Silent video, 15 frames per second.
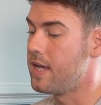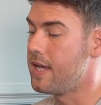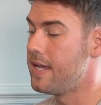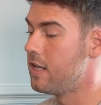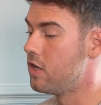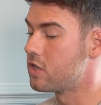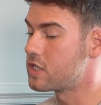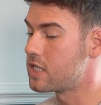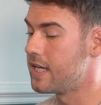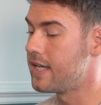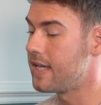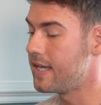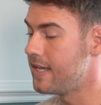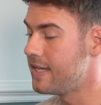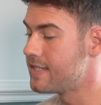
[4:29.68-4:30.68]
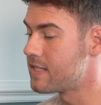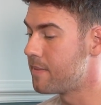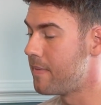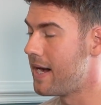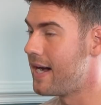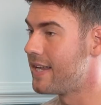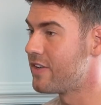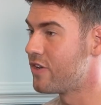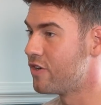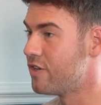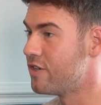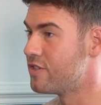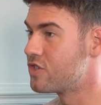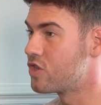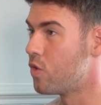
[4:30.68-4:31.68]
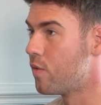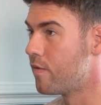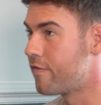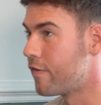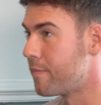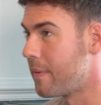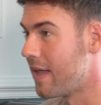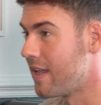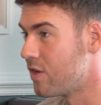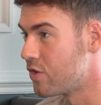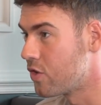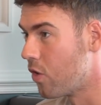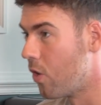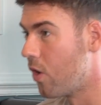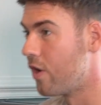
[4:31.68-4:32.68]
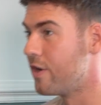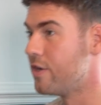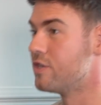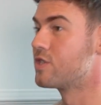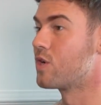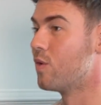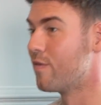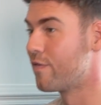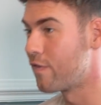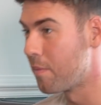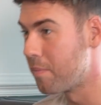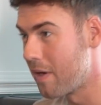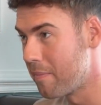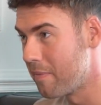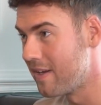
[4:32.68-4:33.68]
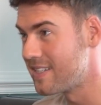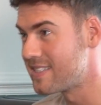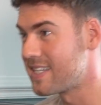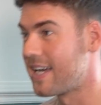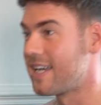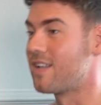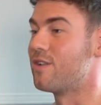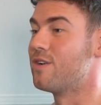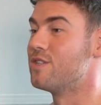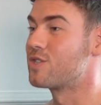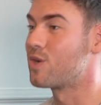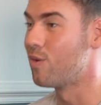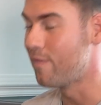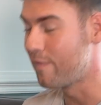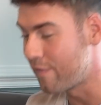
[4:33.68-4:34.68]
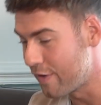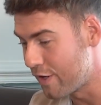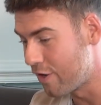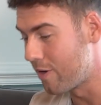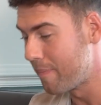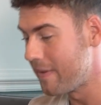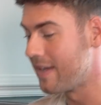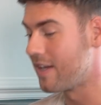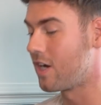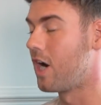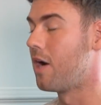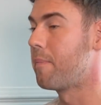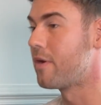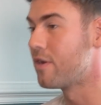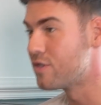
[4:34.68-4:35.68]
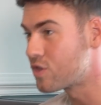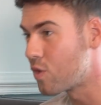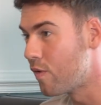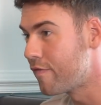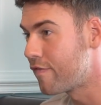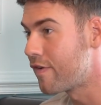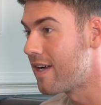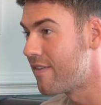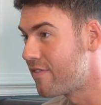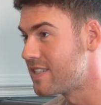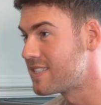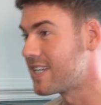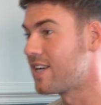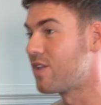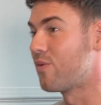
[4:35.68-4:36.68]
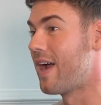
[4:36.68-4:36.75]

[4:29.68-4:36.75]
he looks like he is a man who is going for Ballon d'Or, who is going for a Premier League title, who is going for a European Cup, who is going for every single